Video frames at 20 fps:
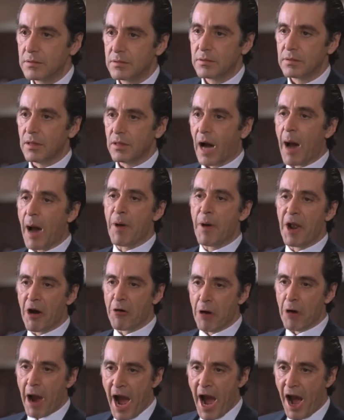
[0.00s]
I've been
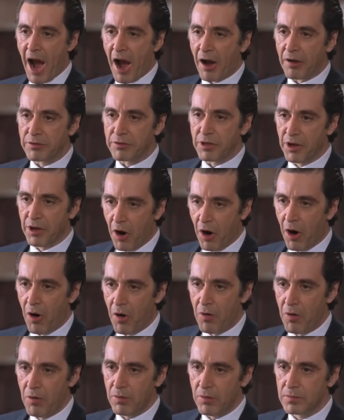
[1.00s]
around, you
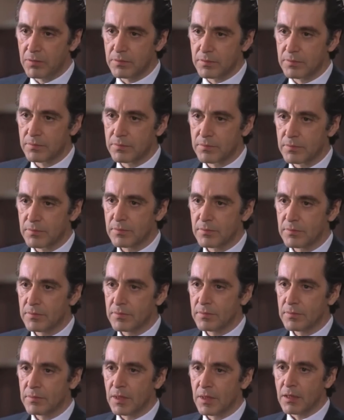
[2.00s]
know.
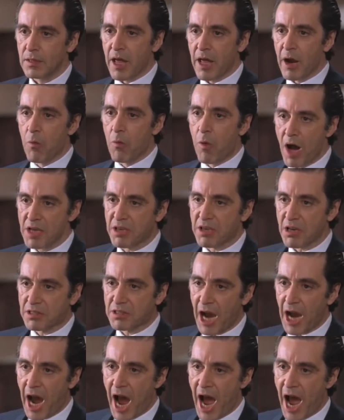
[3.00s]
There was a
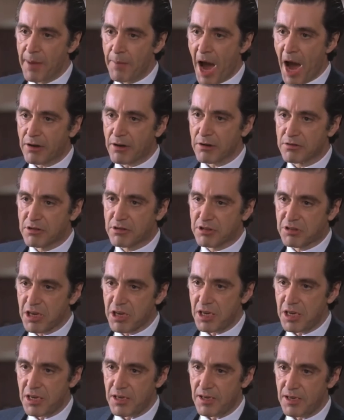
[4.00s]
time I could
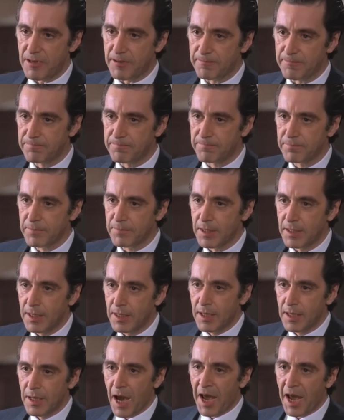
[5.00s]
see.
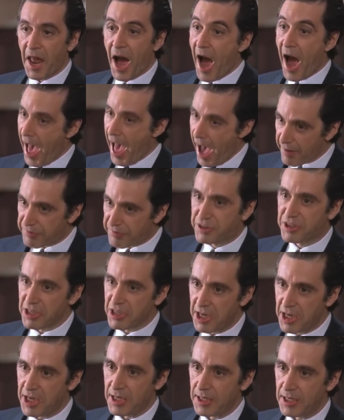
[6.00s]
And I have
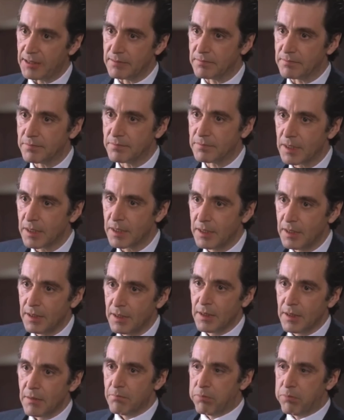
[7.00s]
seen.
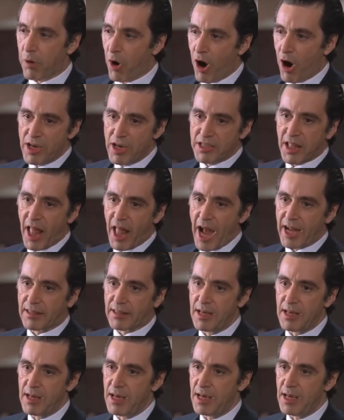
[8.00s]
Boys like
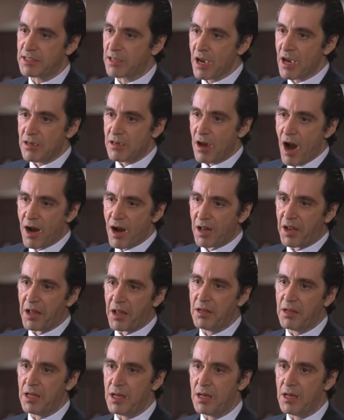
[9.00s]
these, younger than
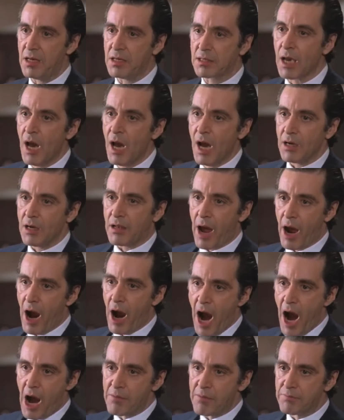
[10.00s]
these, their
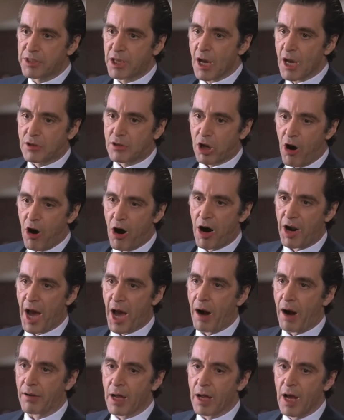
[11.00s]
arms torn out,
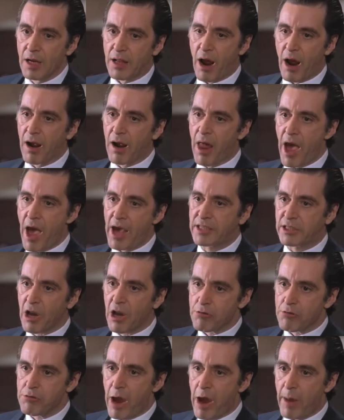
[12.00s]
their legs
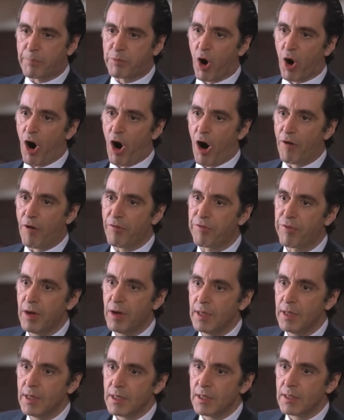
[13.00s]
ripped off.
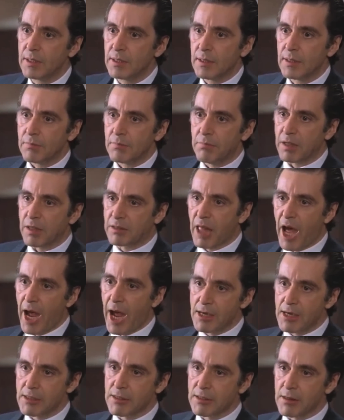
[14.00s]
But there
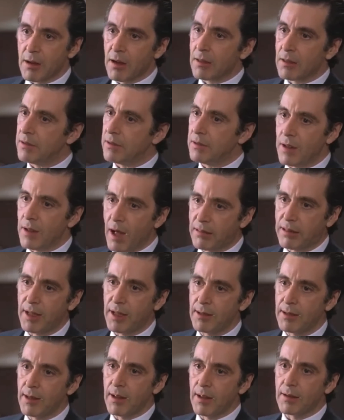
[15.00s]
is nothing
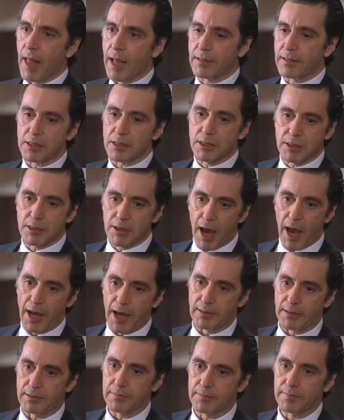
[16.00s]
like the sight
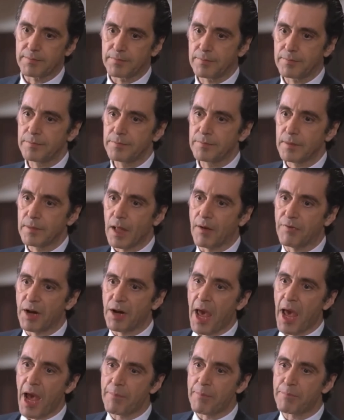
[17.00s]
of an
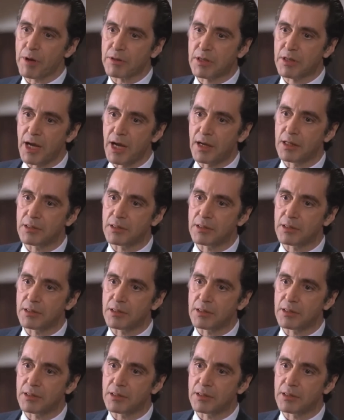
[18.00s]
amputated